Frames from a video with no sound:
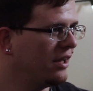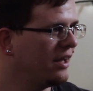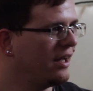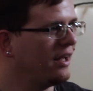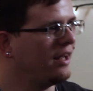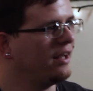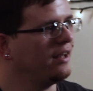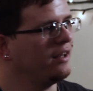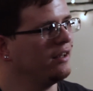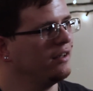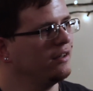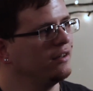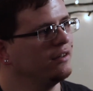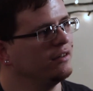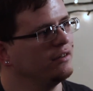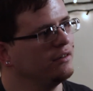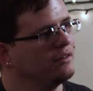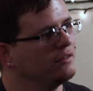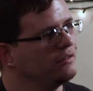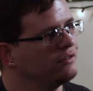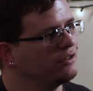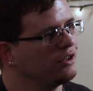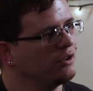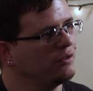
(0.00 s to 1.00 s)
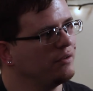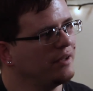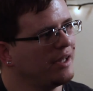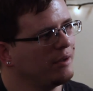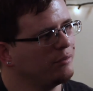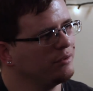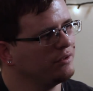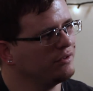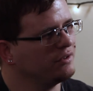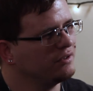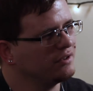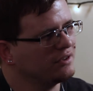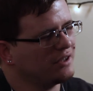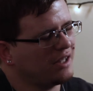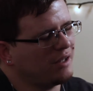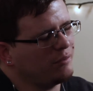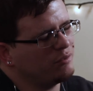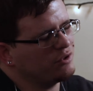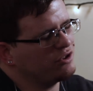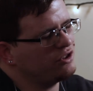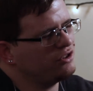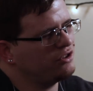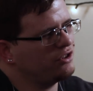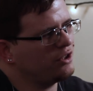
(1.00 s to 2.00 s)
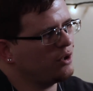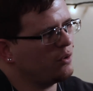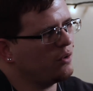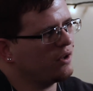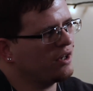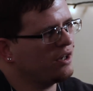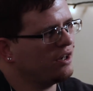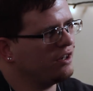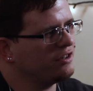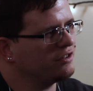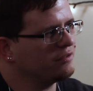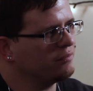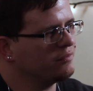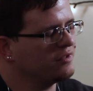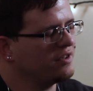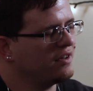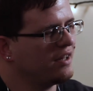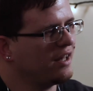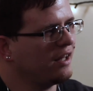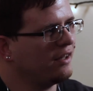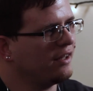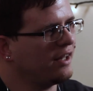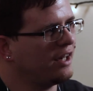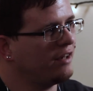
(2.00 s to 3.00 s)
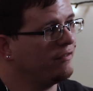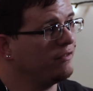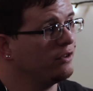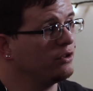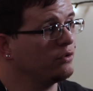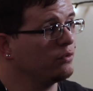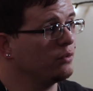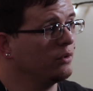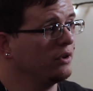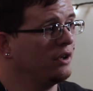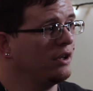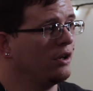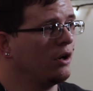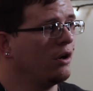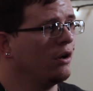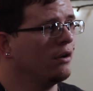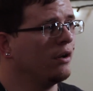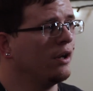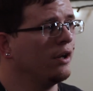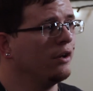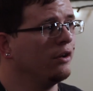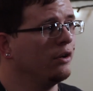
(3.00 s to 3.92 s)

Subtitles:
and so I was just so accustomed to that life. It's really all I